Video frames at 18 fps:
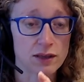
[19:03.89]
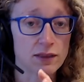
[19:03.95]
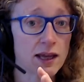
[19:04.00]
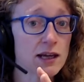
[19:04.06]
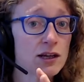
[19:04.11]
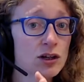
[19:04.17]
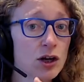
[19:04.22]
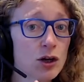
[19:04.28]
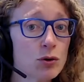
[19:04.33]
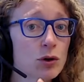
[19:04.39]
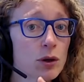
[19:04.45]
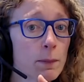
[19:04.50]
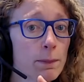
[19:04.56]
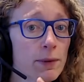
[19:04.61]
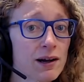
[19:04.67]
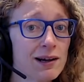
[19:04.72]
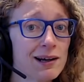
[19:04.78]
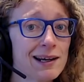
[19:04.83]
they know
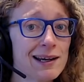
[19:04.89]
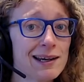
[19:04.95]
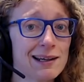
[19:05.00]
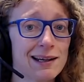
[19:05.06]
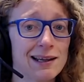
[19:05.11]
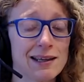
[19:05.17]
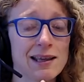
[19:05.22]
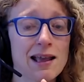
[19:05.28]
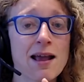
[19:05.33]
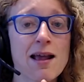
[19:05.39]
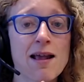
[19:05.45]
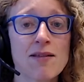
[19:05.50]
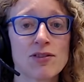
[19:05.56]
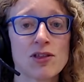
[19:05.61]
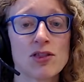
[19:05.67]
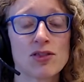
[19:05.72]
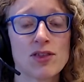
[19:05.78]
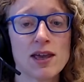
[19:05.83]
completely
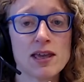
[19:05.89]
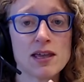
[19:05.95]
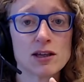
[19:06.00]
that they